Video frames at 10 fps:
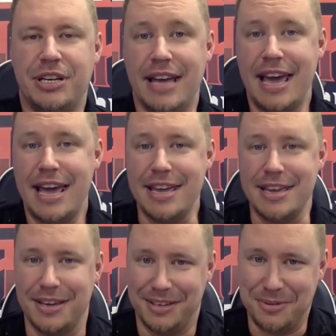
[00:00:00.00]

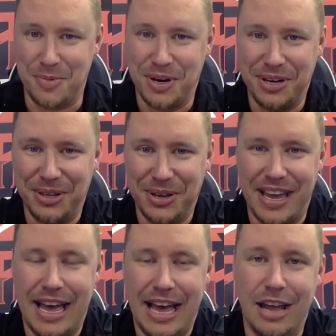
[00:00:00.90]
Today, we're going to look
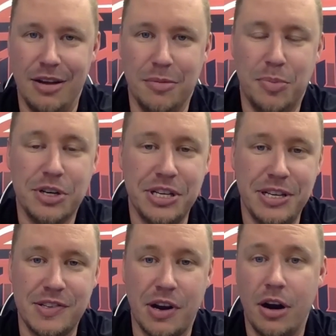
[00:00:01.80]
at
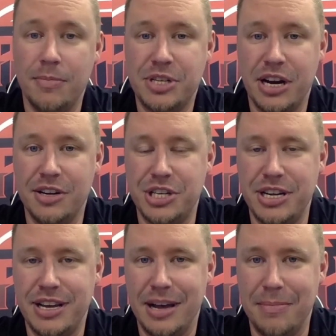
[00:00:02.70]
Buschy's Armchair
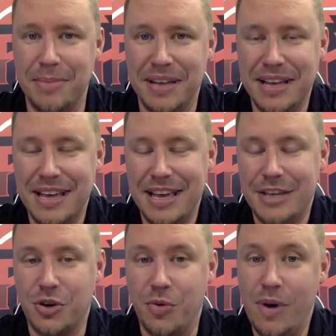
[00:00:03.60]
GM.
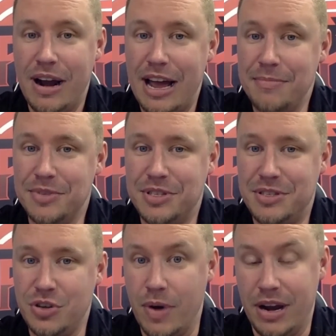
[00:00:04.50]
So what I'm
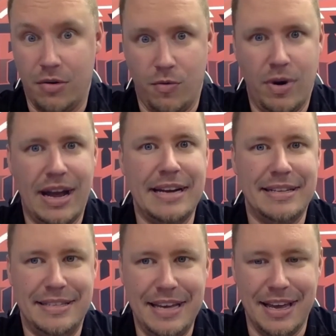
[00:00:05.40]
doing, or what I
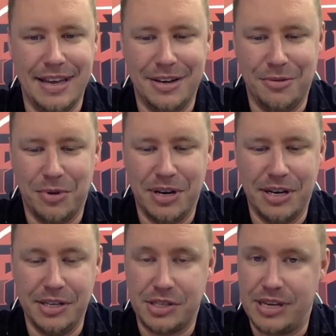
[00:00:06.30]
did,
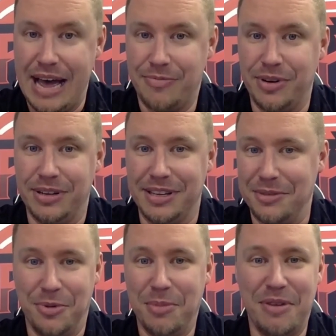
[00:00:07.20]
was Cap Friendly,
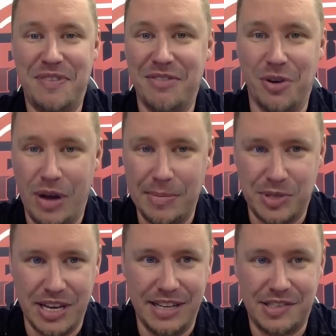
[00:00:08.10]
one of my favorite
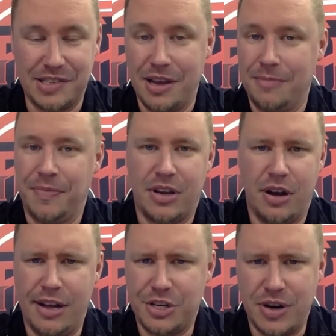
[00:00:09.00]
websites,
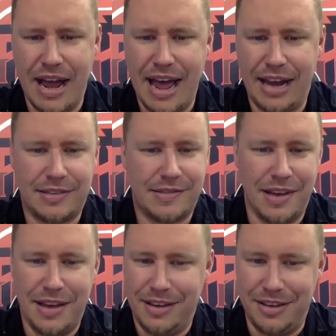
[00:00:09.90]
contracts,
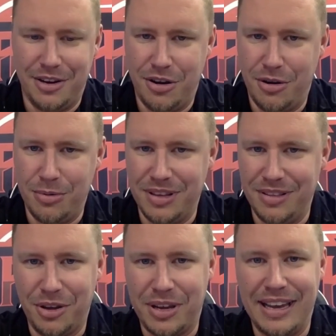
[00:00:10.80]

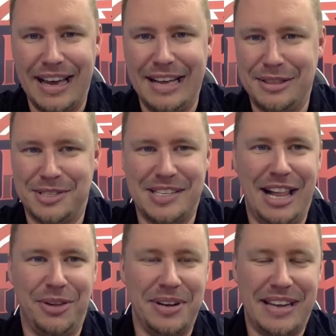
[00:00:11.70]
looking at the
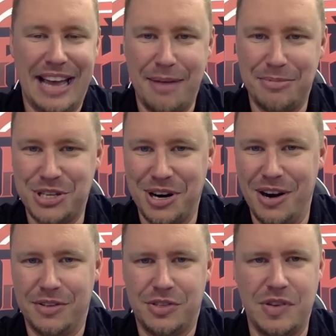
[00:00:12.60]
salary cap
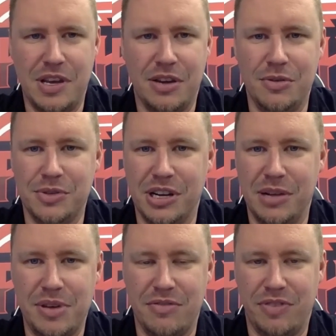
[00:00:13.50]
charts, seeing who's going to
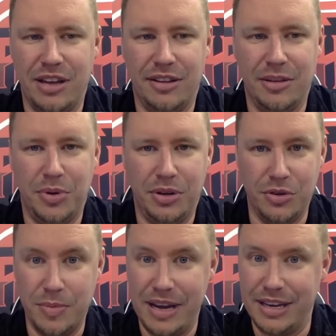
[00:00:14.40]
be available,
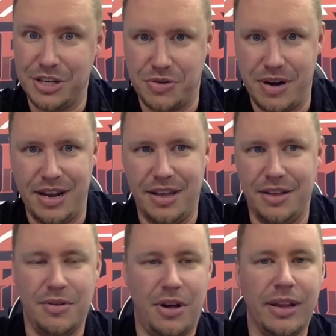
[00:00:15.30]
who might get
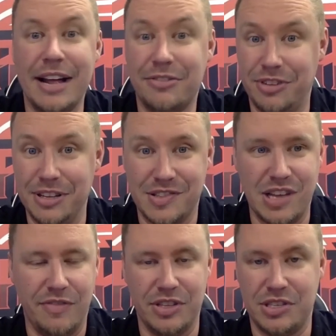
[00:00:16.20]
traded, all that fun
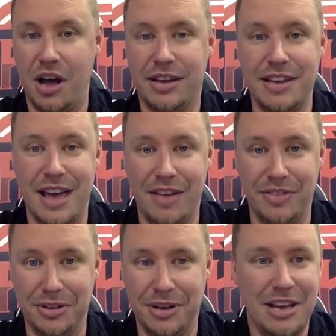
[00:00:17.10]
stuff. It's hockey
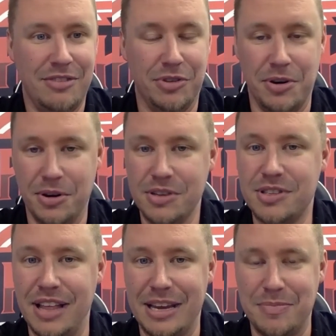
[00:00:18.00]
heaven for nerds
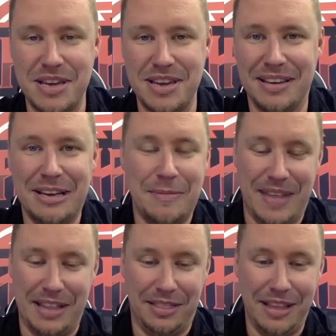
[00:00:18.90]
like me
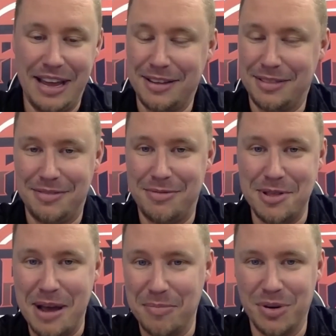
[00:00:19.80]
that like the
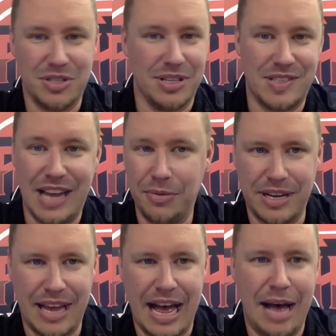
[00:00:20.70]
numbers and the
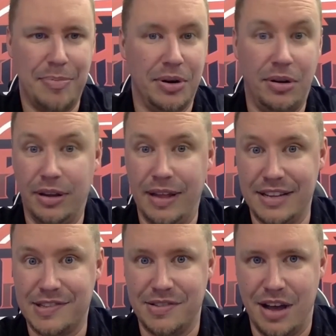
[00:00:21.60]
salary cap and all of
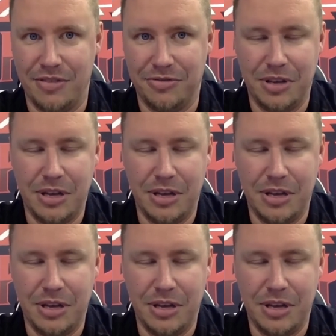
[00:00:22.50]
that stuff.